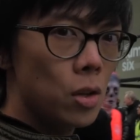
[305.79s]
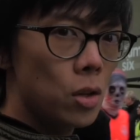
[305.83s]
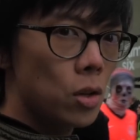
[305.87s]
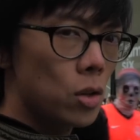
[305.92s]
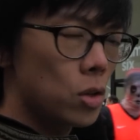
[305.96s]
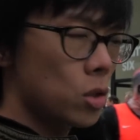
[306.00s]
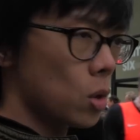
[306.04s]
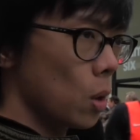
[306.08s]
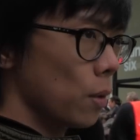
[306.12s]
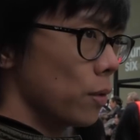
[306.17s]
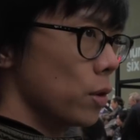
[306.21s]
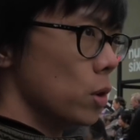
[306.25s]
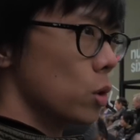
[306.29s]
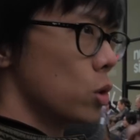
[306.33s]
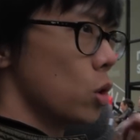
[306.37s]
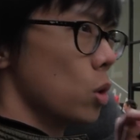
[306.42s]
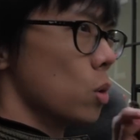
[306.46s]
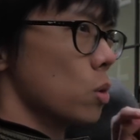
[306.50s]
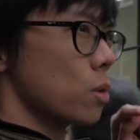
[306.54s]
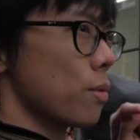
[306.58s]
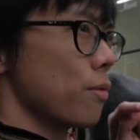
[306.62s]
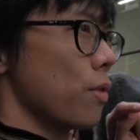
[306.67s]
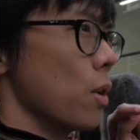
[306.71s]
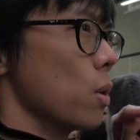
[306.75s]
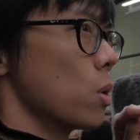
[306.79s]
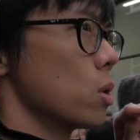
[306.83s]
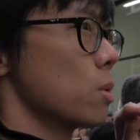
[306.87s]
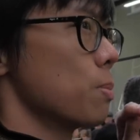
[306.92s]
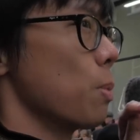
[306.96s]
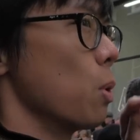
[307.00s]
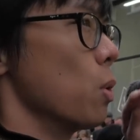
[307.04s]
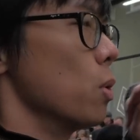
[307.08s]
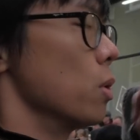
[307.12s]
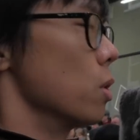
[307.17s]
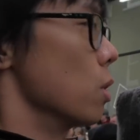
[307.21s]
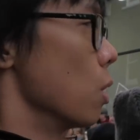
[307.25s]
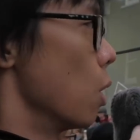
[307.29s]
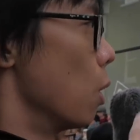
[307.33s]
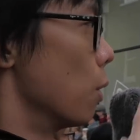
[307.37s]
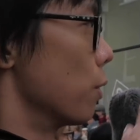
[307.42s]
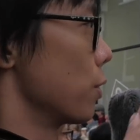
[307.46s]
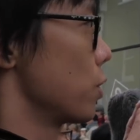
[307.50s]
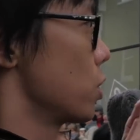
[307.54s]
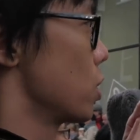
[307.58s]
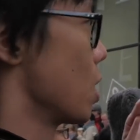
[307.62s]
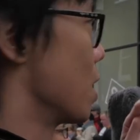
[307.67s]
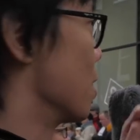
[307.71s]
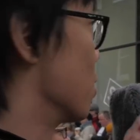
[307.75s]
So if you choose a focus point off
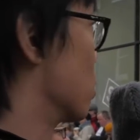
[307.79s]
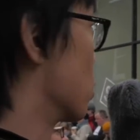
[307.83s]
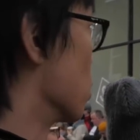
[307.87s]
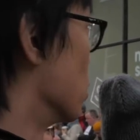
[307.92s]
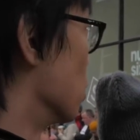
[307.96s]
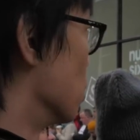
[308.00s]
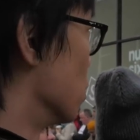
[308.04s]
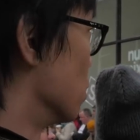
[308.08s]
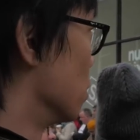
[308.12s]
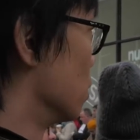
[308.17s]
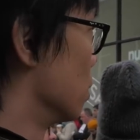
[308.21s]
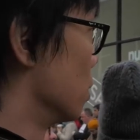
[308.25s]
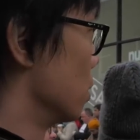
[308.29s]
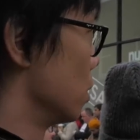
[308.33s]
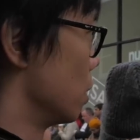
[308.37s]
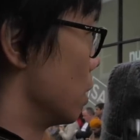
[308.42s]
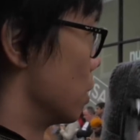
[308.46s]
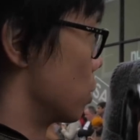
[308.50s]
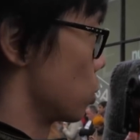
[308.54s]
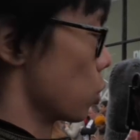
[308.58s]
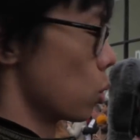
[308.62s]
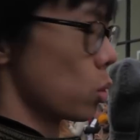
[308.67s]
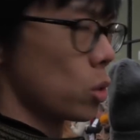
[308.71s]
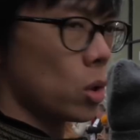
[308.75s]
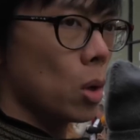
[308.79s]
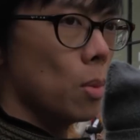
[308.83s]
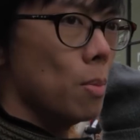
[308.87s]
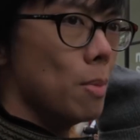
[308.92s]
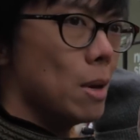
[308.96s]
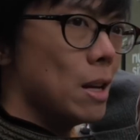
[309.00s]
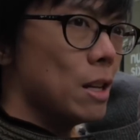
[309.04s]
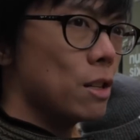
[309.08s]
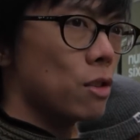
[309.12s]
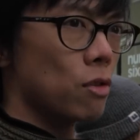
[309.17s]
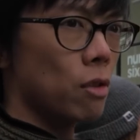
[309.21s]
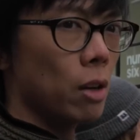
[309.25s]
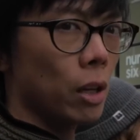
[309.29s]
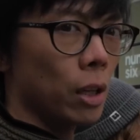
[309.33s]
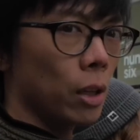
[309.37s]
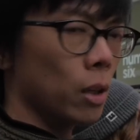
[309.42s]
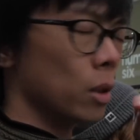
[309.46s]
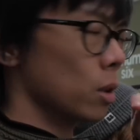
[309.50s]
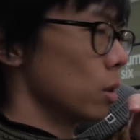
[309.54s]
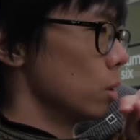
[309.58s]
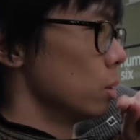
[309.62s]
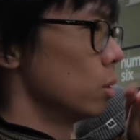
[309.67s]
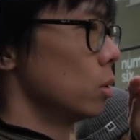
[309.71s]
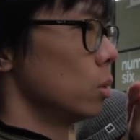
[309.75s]
center, it's also metering
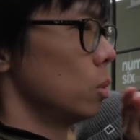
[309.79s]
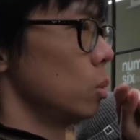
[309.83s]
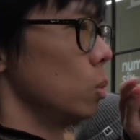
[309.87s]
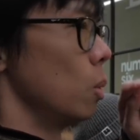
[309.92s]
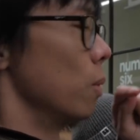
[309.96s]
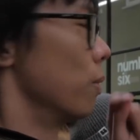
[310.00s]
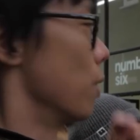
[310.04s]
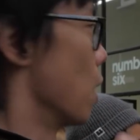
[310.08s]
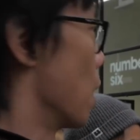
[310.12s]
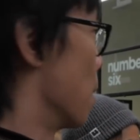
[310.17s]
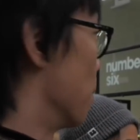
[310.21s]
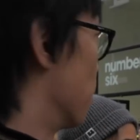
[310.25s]
with that